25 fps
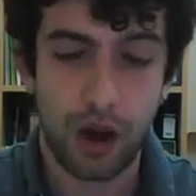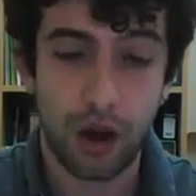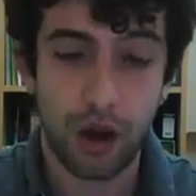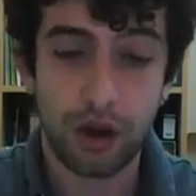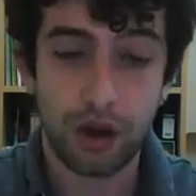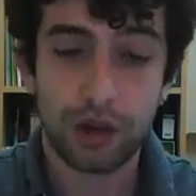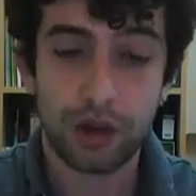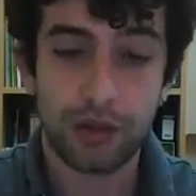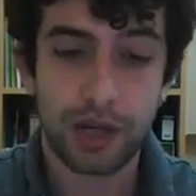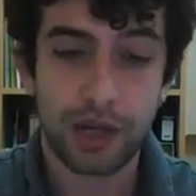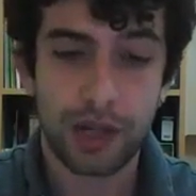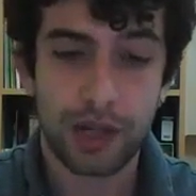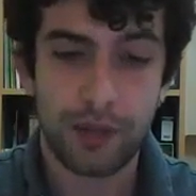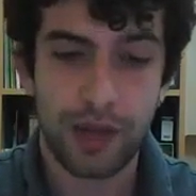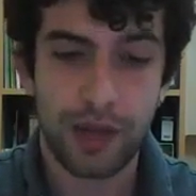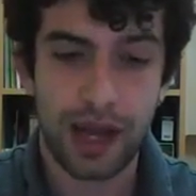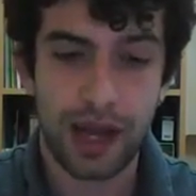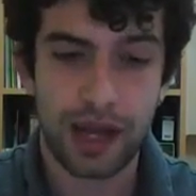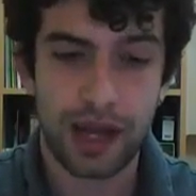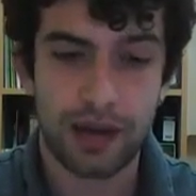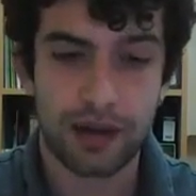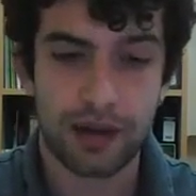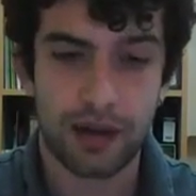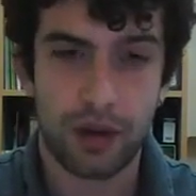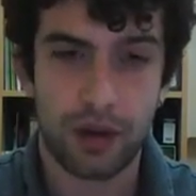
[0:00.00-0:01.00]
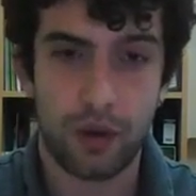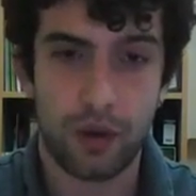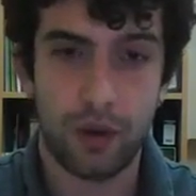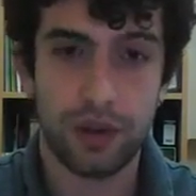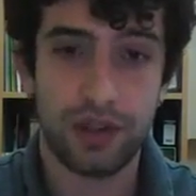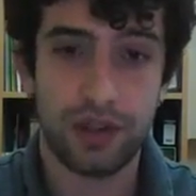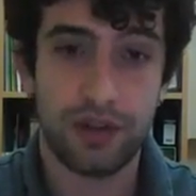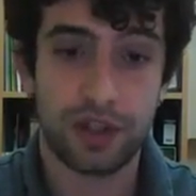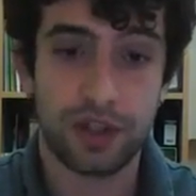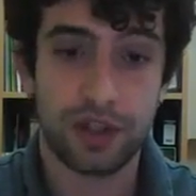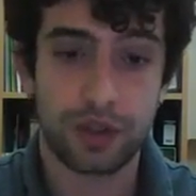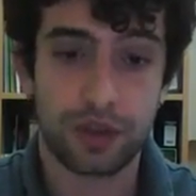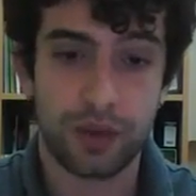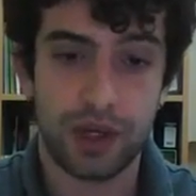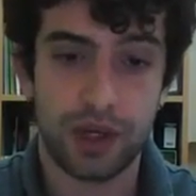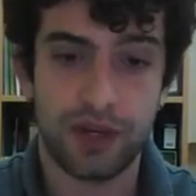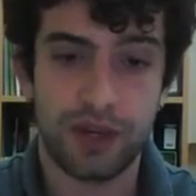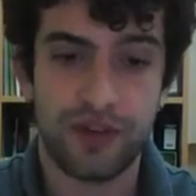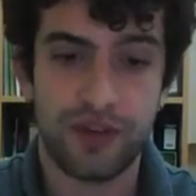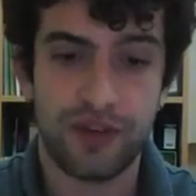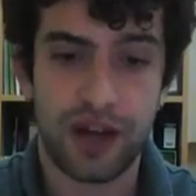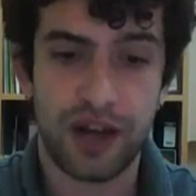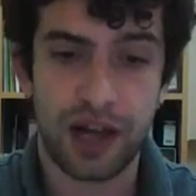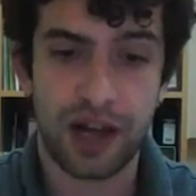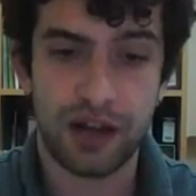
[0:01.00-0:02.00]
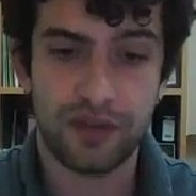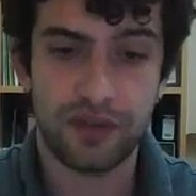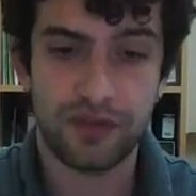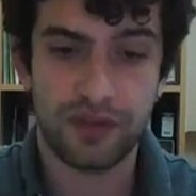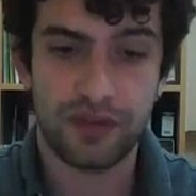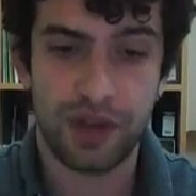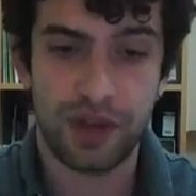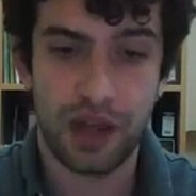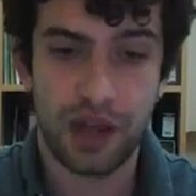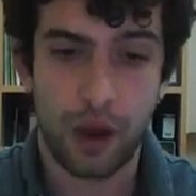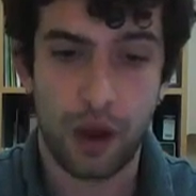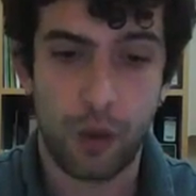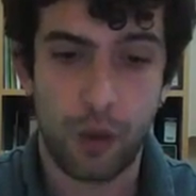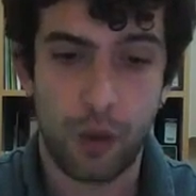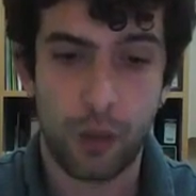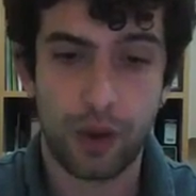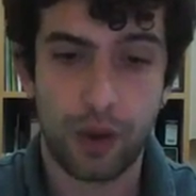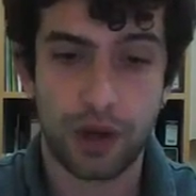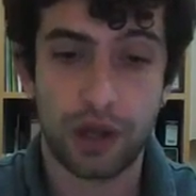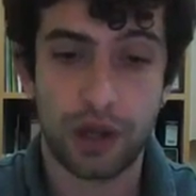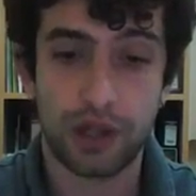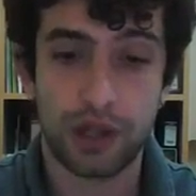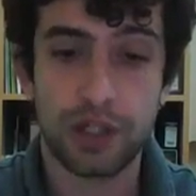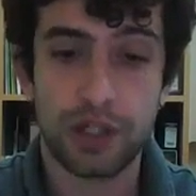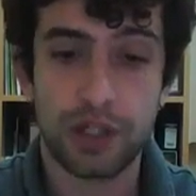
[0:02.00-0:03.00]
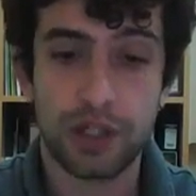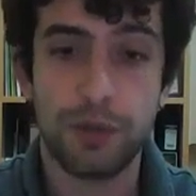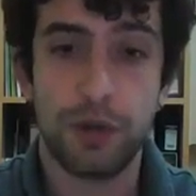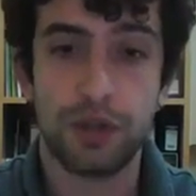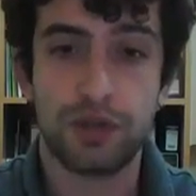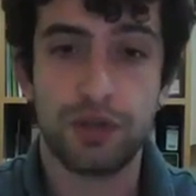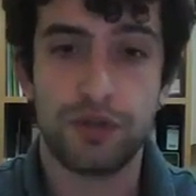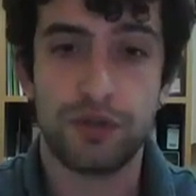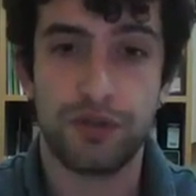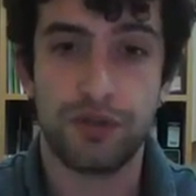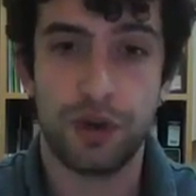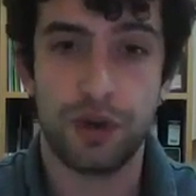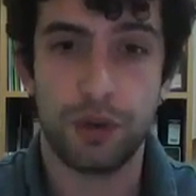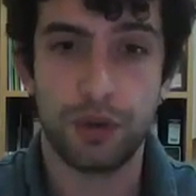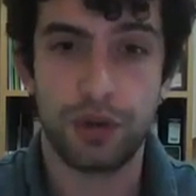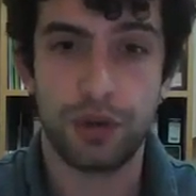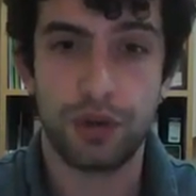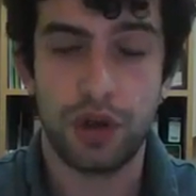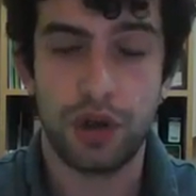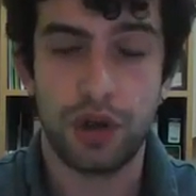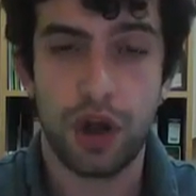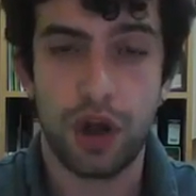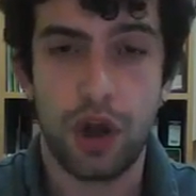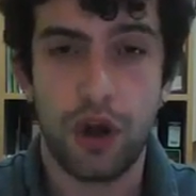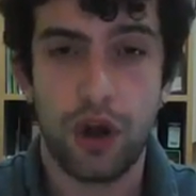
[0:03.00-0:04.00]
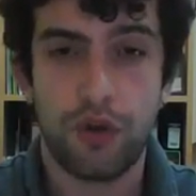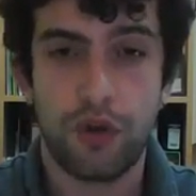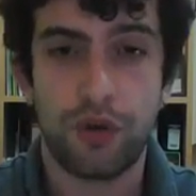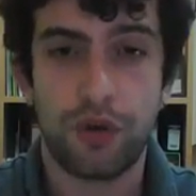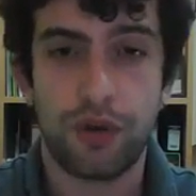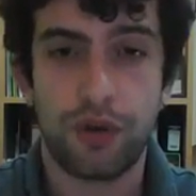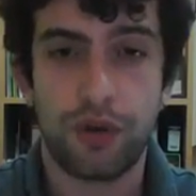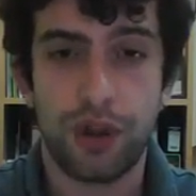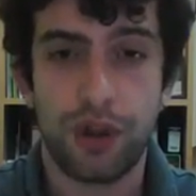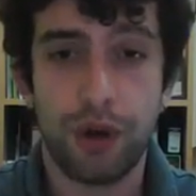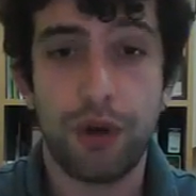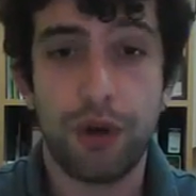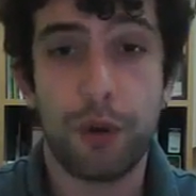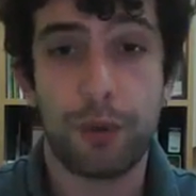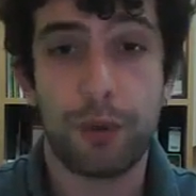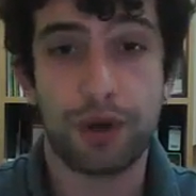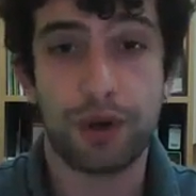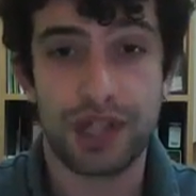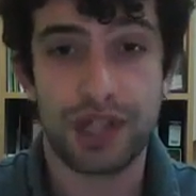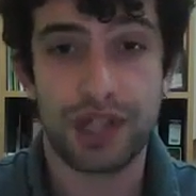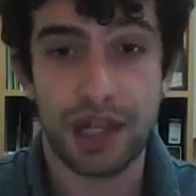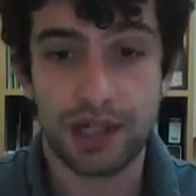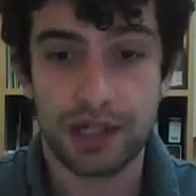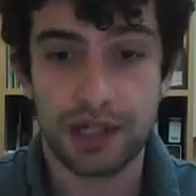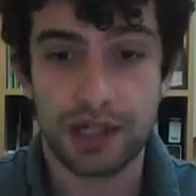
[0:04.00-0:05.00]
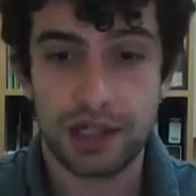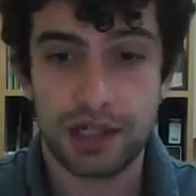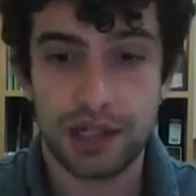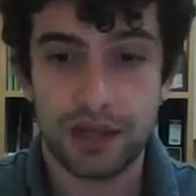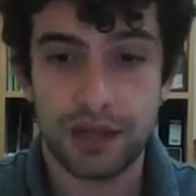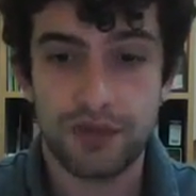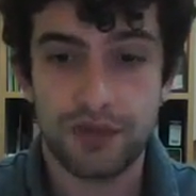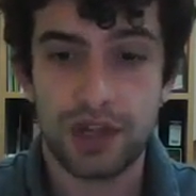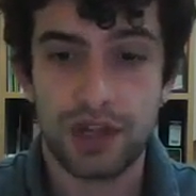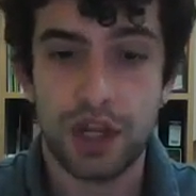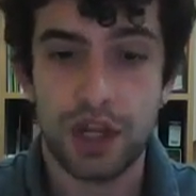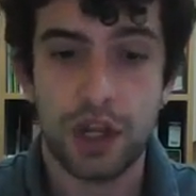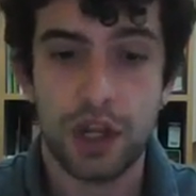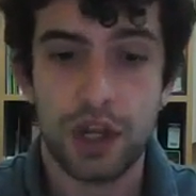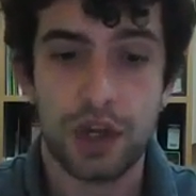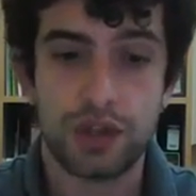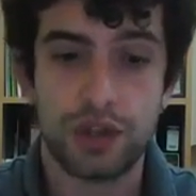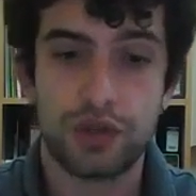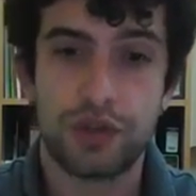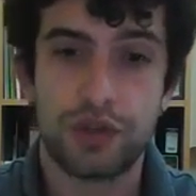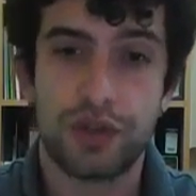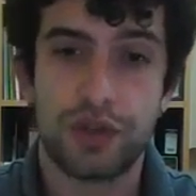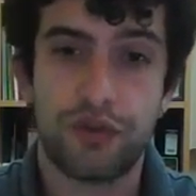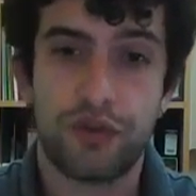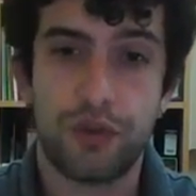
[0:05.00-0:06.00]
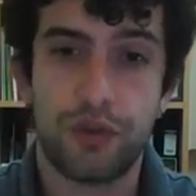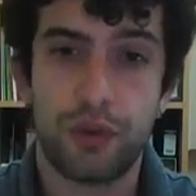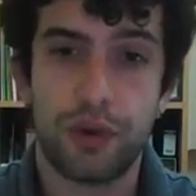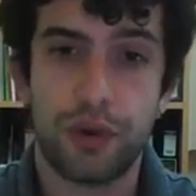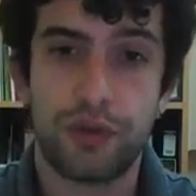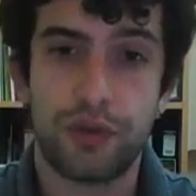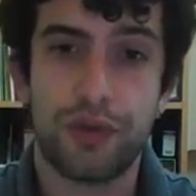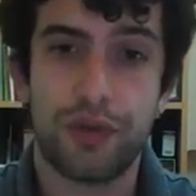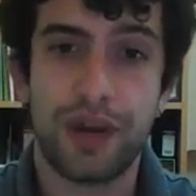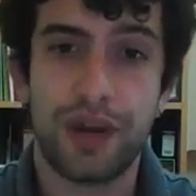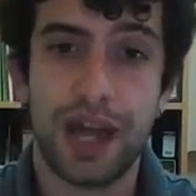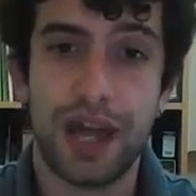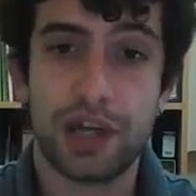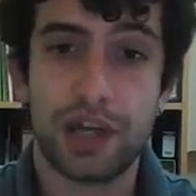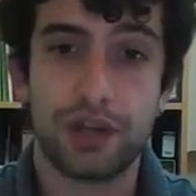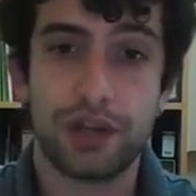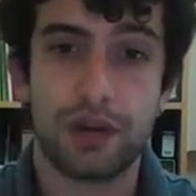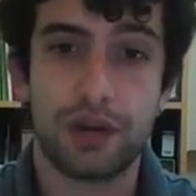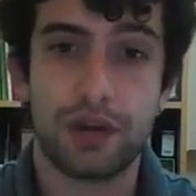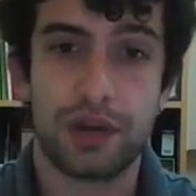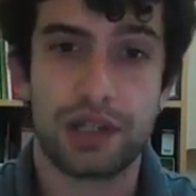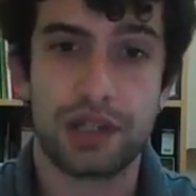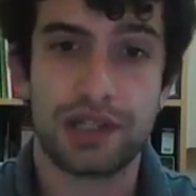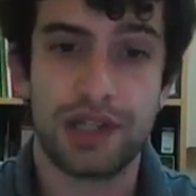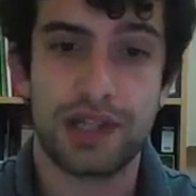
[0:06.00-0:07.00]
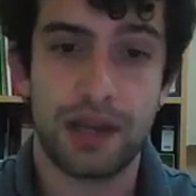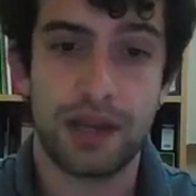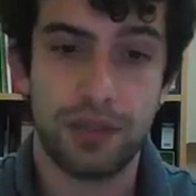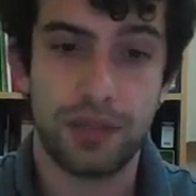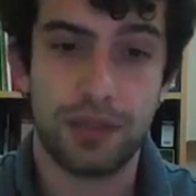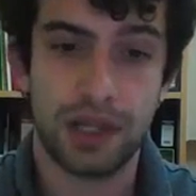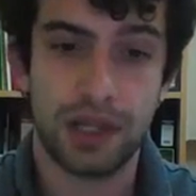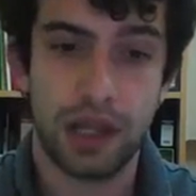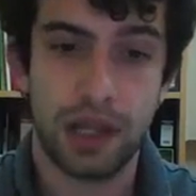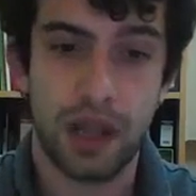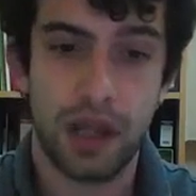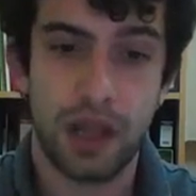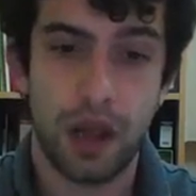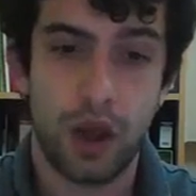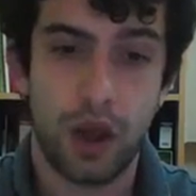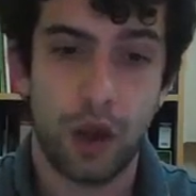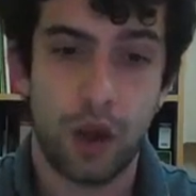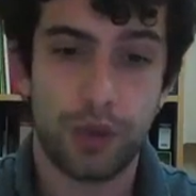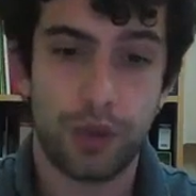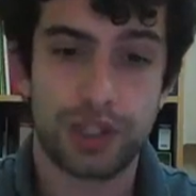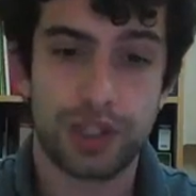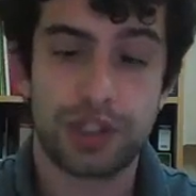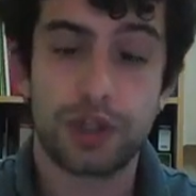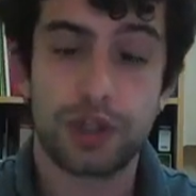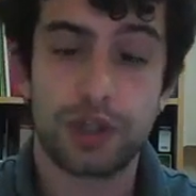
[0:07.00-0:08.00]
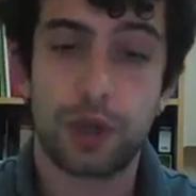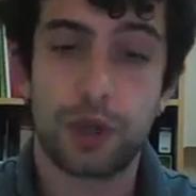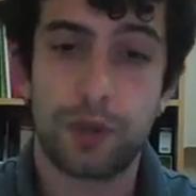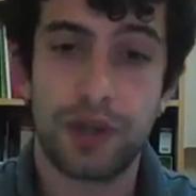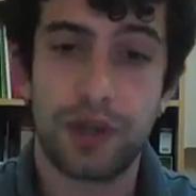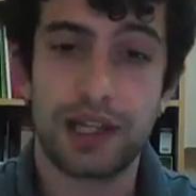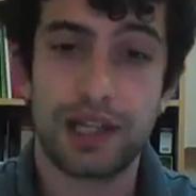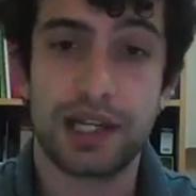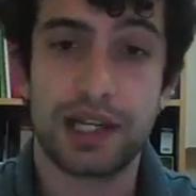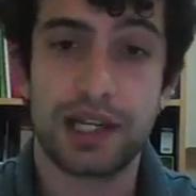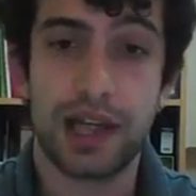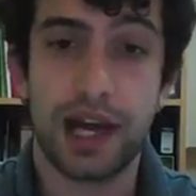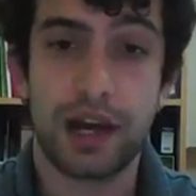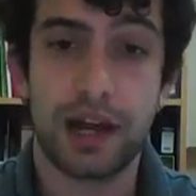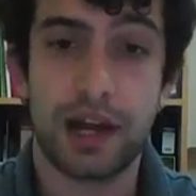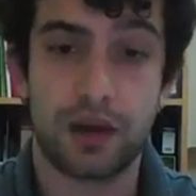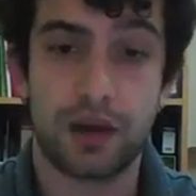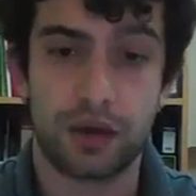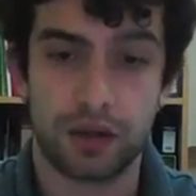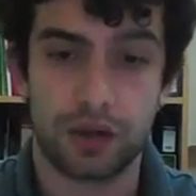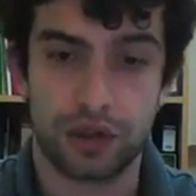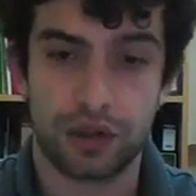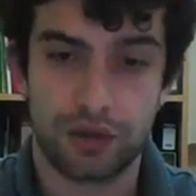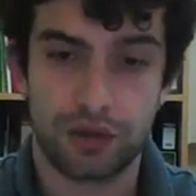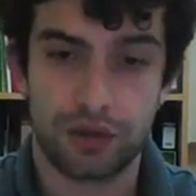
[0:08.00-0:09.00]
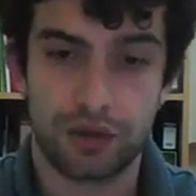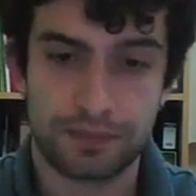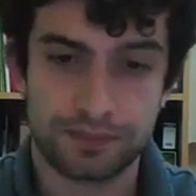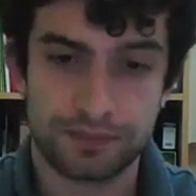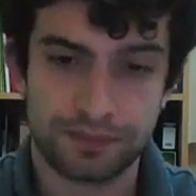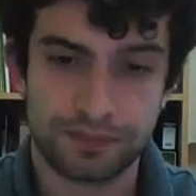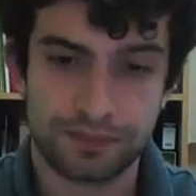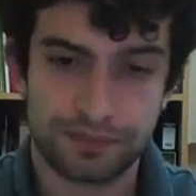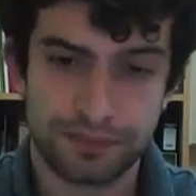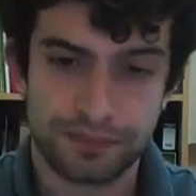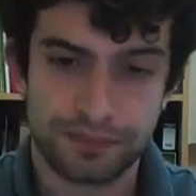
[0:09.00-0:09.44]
All Greek men older than 25 were eligible to vote for their representatives to the Fourth National Assembly, which took place in Argos.